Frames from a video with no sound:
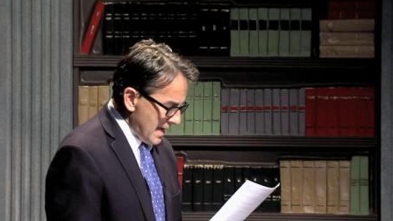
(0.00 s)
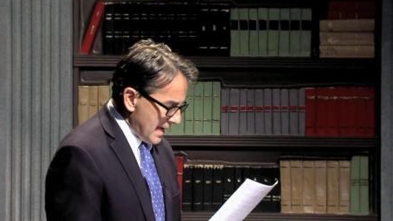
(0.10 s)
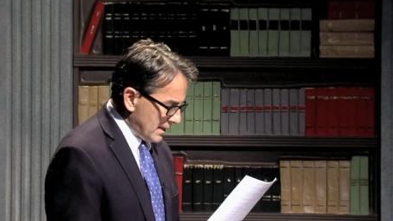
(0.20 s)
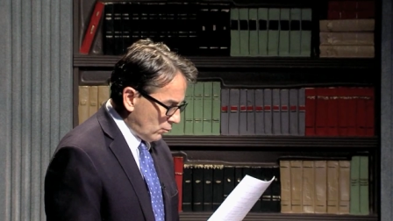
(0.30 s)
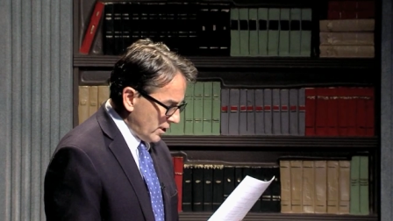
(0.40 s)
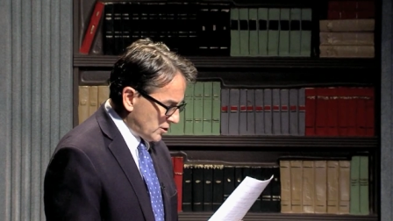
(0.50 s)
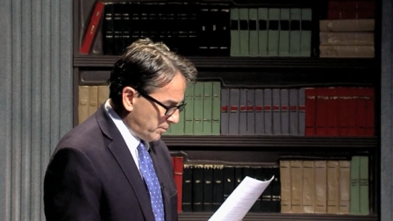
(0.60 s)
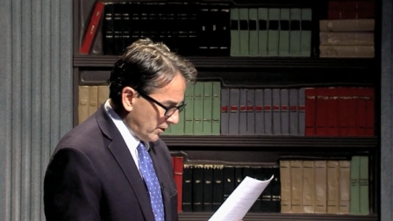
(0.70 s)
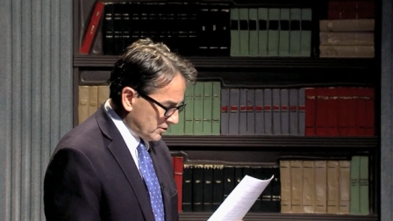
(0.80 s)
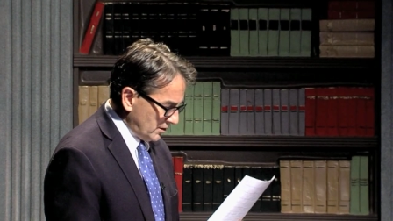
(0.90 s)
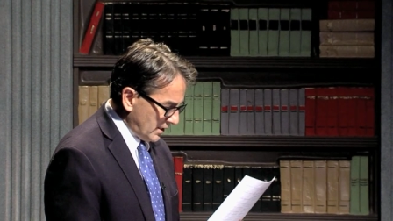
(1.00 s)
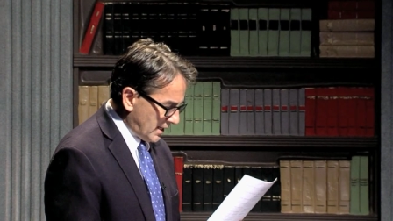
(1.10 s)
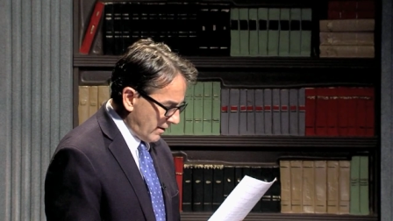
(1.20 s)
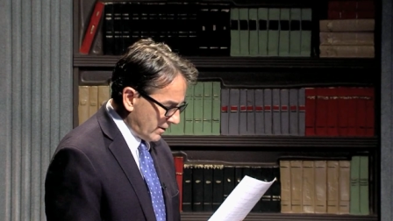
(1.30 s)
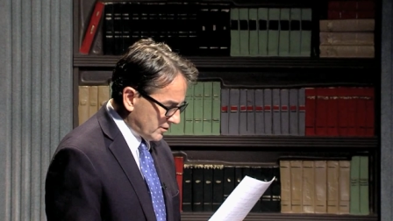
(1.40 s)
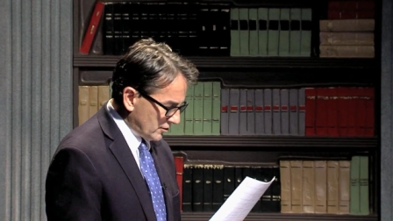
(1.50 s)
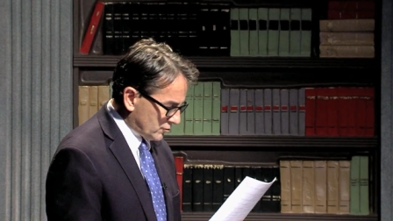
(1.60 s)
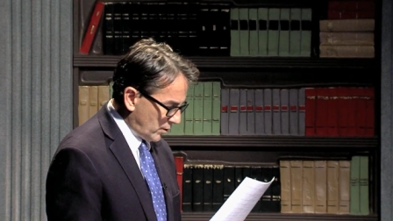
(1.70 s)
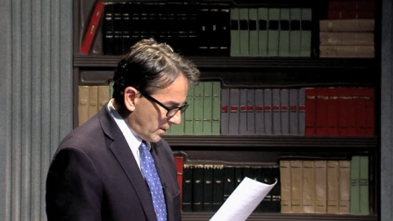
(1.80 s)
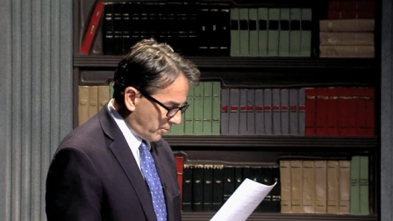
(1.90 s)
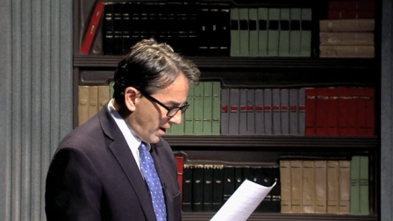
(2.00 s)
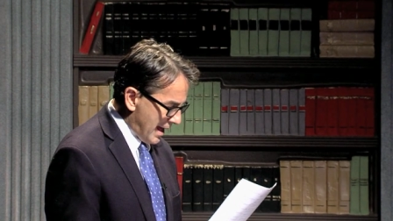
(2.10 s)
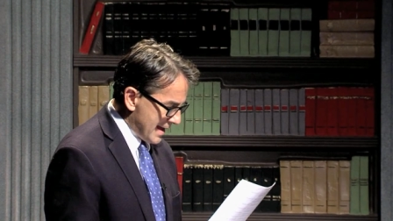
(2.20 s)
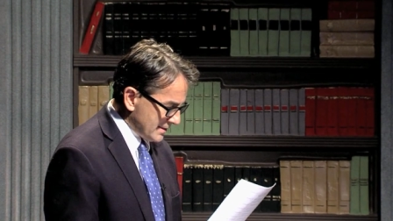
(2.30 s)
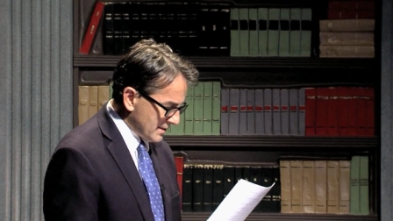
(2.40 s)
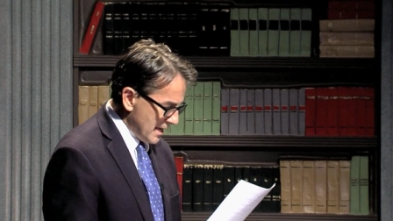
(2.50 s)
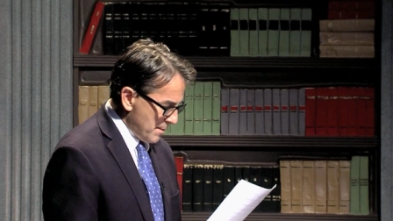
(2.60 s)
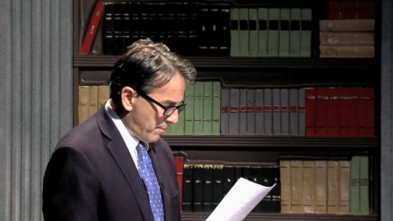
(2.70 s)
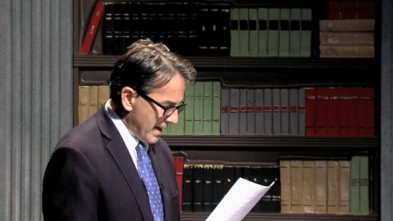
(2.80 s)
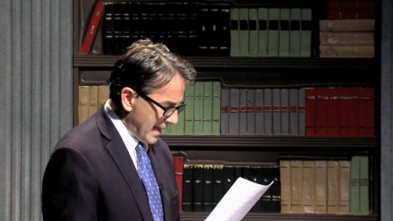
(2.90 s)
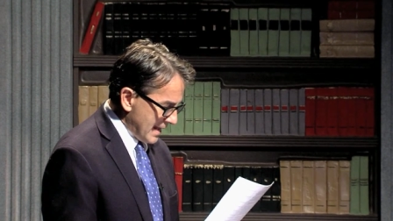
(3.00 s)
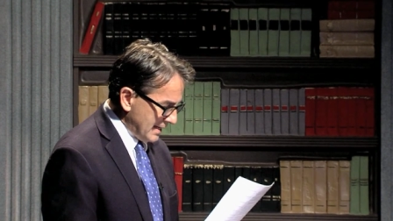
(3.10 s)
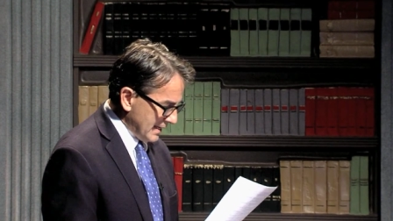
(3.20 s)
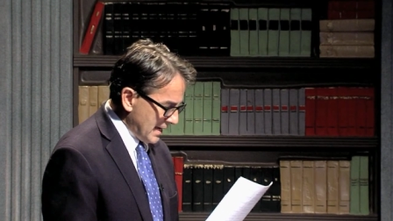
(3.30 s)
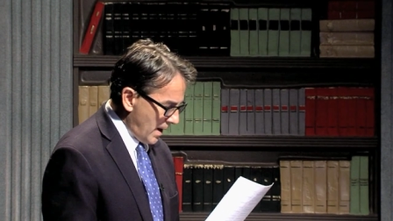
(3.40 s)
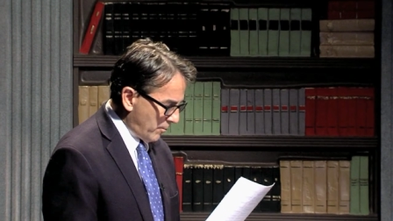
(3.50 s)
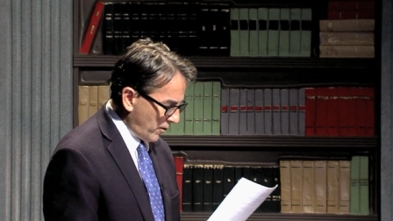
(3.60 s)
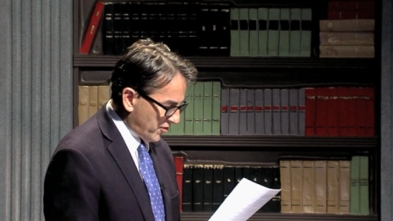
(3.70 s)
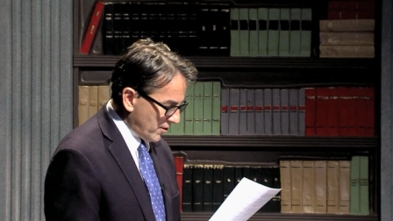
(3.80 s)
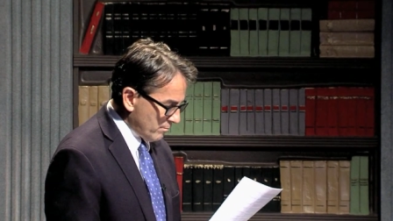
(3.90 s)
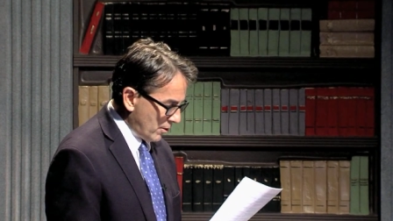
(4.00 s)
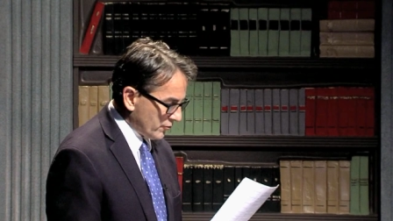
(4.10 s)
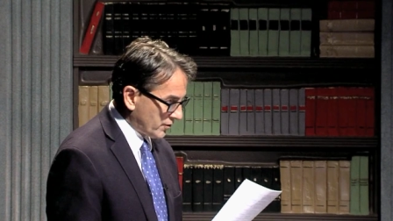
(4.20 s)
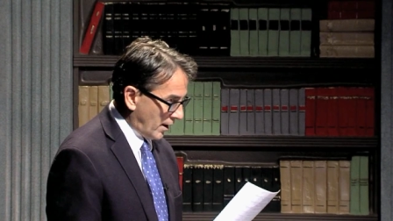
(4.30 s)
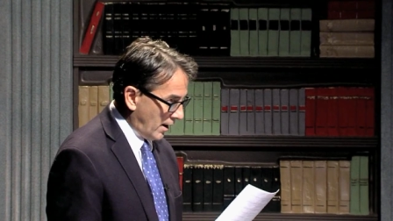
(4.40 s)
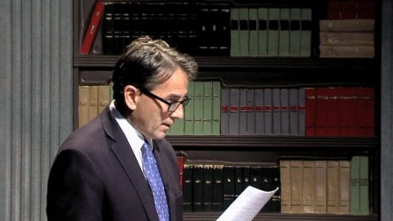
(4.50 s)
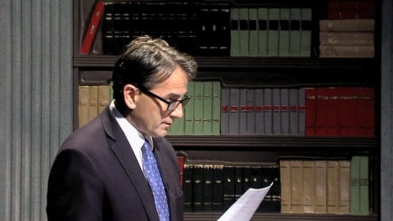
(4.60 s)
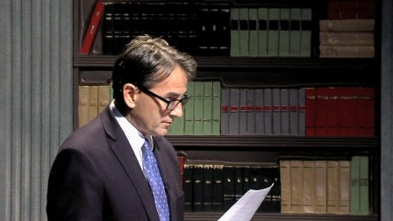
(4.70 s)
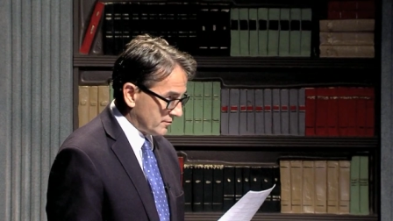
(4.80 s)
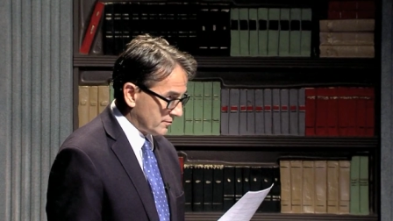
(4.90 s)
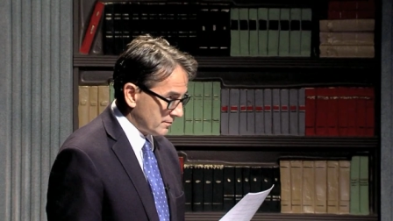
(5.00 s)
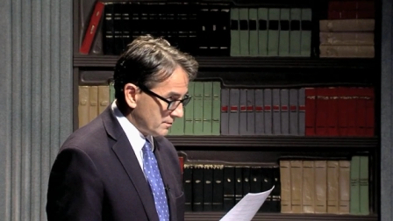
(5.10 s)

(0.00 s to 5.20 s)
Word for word: In which book do the characters win a prize by ending up with the most cards?